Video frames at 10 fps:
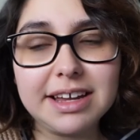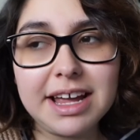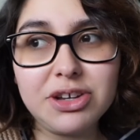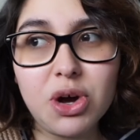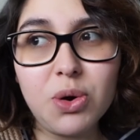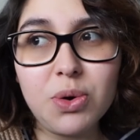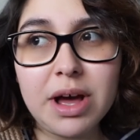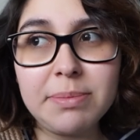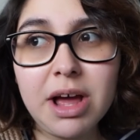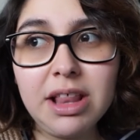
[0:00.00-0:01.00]
Like I don't
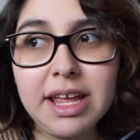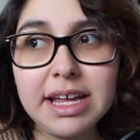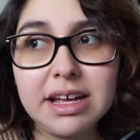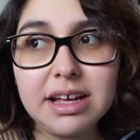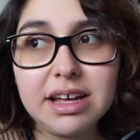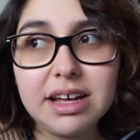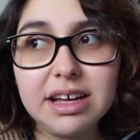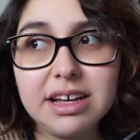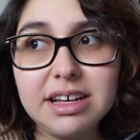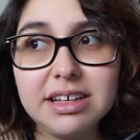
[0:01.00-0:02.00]
I'm not like
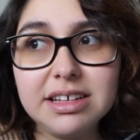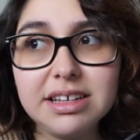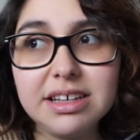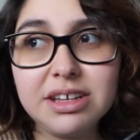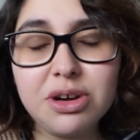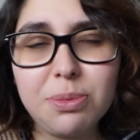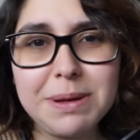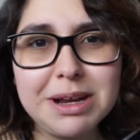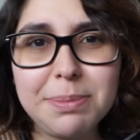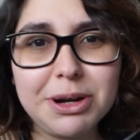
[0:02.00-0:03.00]
a, you know,
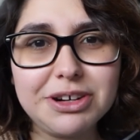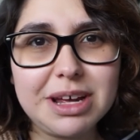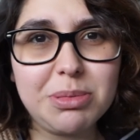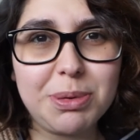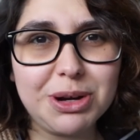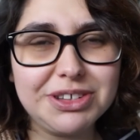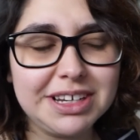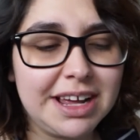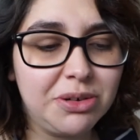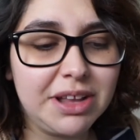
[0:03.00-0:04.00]
peanut butter type of
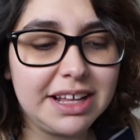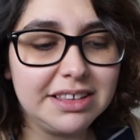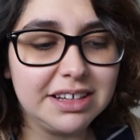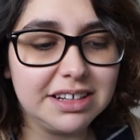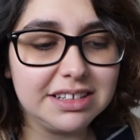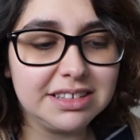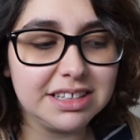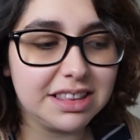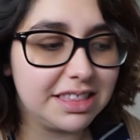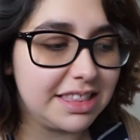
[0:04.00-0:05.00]
person. I don't like the
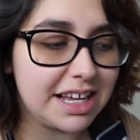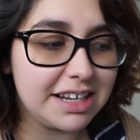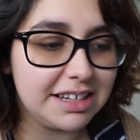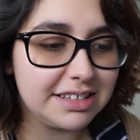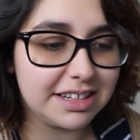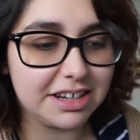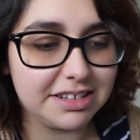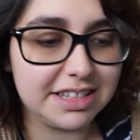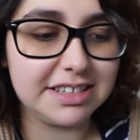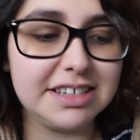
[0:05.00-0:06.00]
the thickness, the
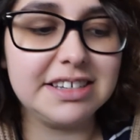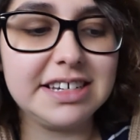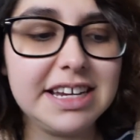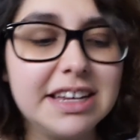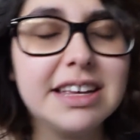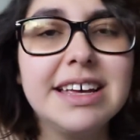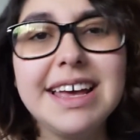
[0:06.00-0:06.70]
consistency.